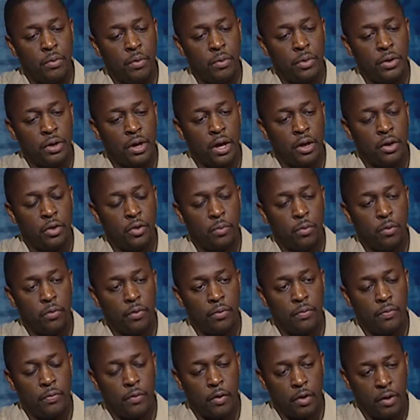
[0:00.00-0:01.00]
what we got to do
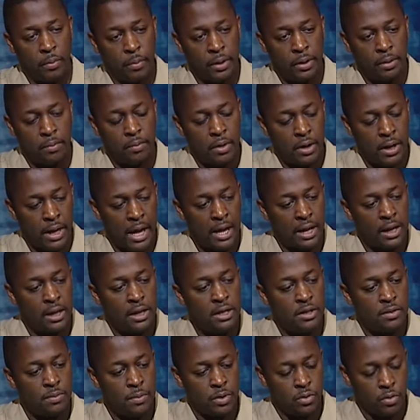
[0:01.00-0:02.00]
moving forward. But that
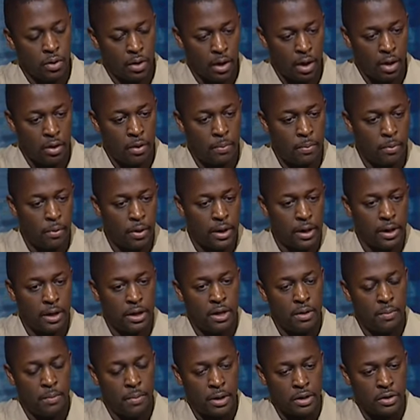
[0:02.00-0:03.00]
leads me to another point that
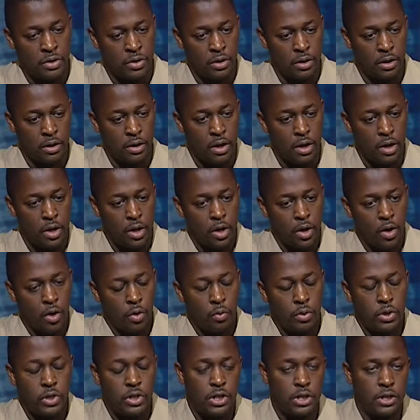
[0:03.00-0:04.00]
he mentioned,
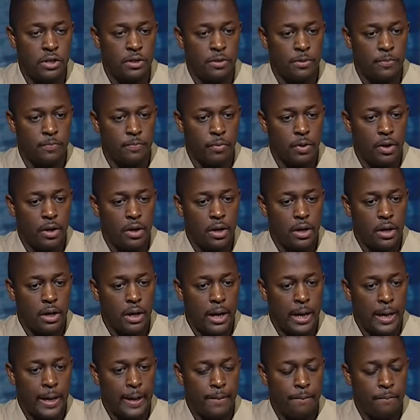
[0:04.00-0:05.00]
which is
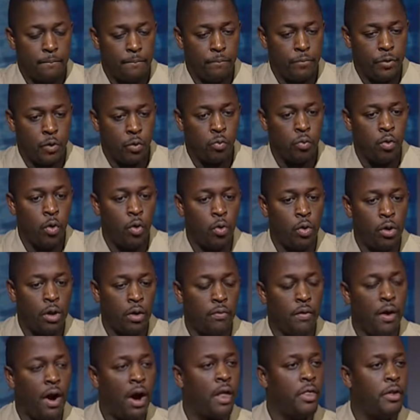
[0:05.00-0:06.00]
the role
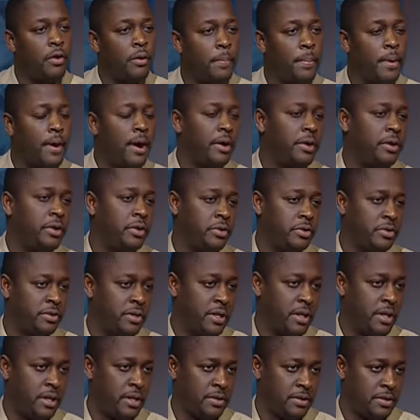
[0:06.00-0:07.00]
of other partners
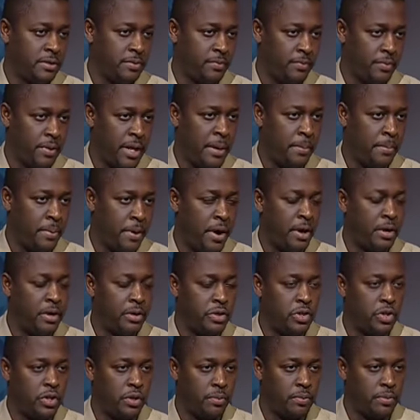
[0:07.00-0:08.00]
in this and
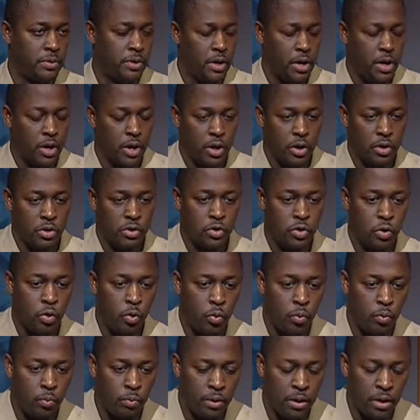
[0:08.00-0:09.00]
partnerships.
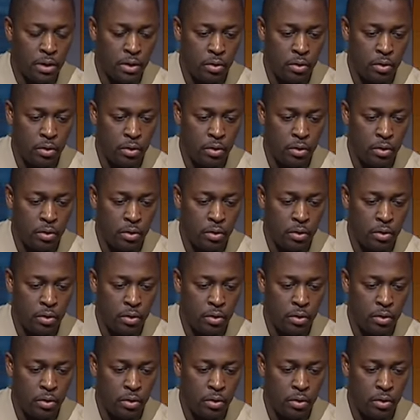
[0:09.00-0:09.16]
So,